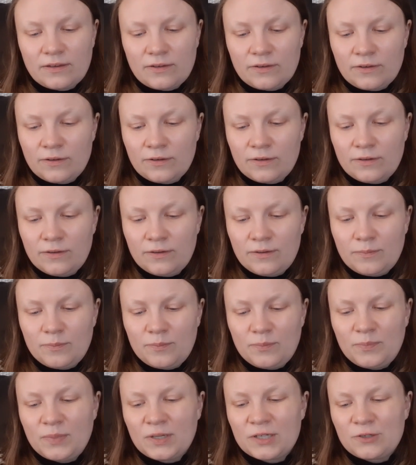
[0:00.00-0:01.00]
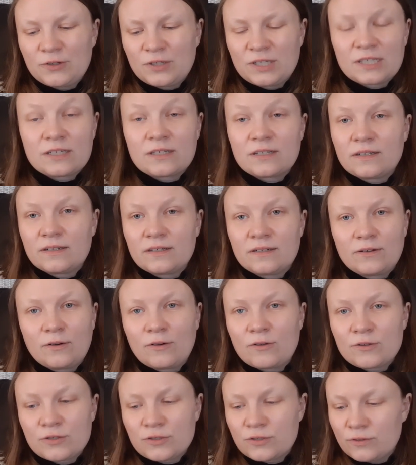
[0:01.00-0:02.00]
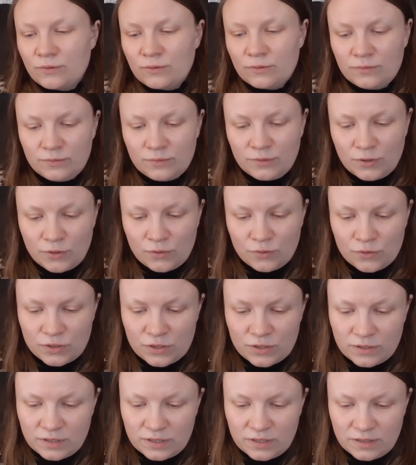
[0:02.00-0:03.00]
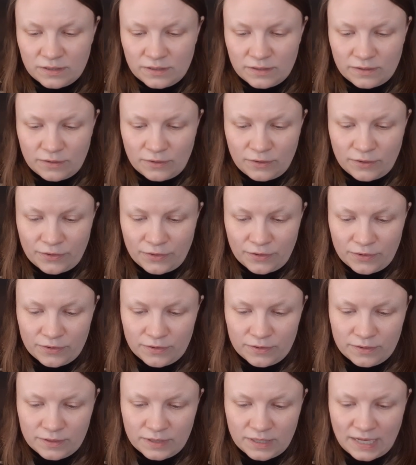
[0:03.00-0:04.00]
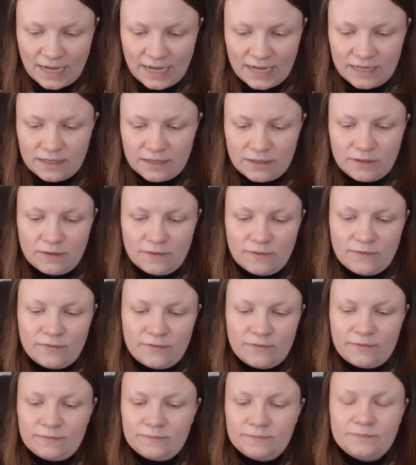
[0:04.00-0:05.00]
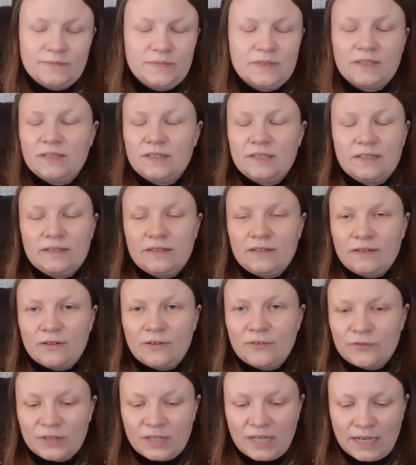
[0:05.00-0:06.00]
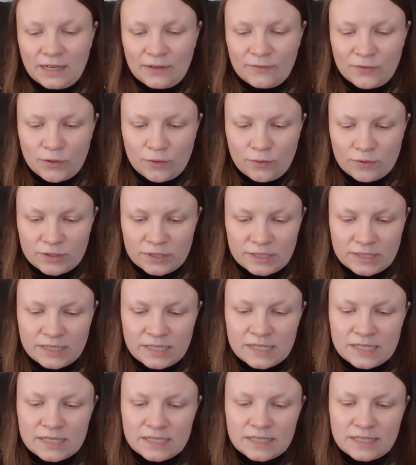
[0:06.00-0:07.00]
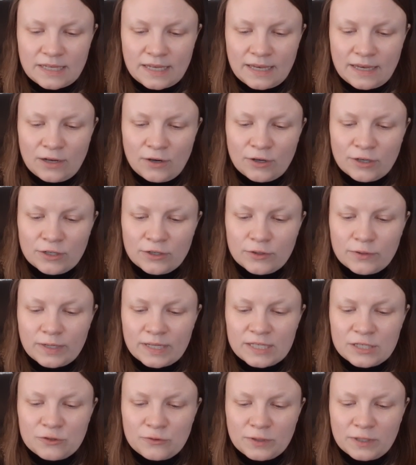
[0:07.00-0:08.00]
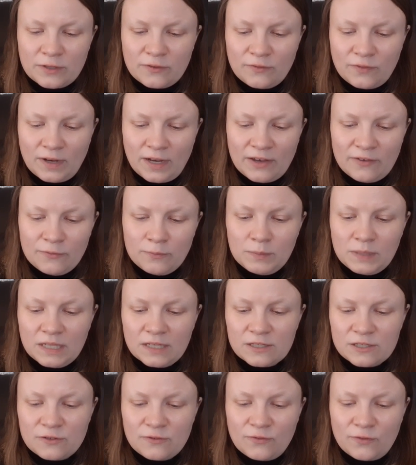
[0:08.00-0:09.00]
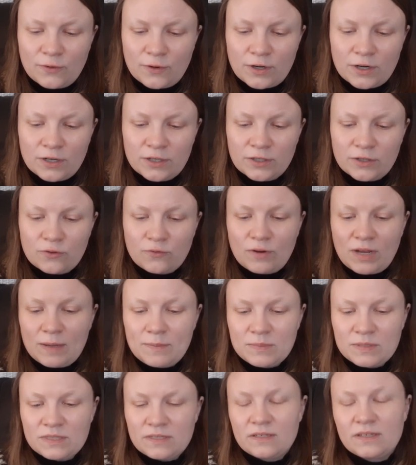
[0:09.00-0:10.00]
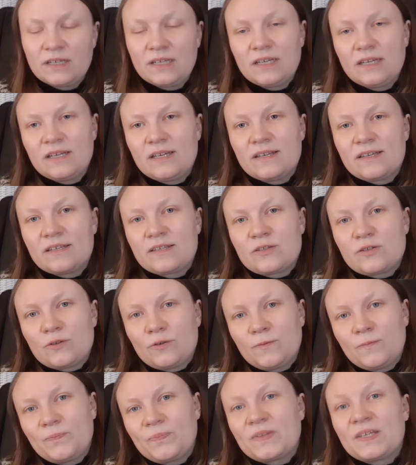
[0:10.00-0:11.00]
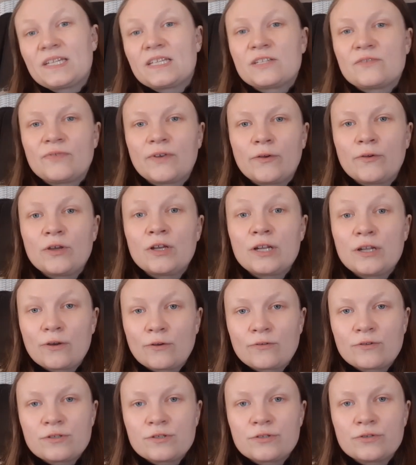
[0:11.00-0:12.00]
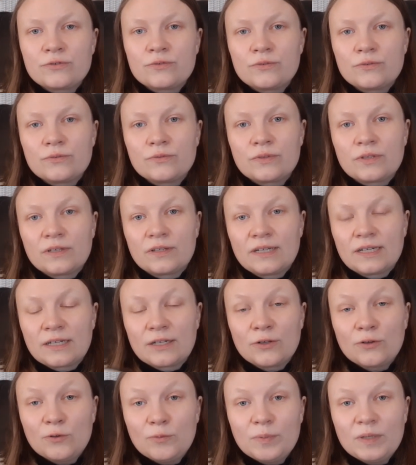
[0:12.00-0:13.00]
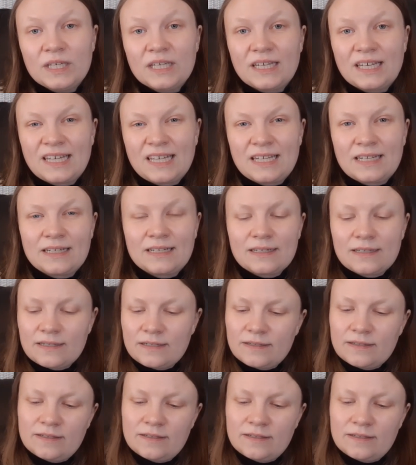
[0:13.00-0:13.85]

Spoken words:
but you can also use other kind of yarn, of course. This is 125 meters for 100 grams, so it is very close to the Letlobi, and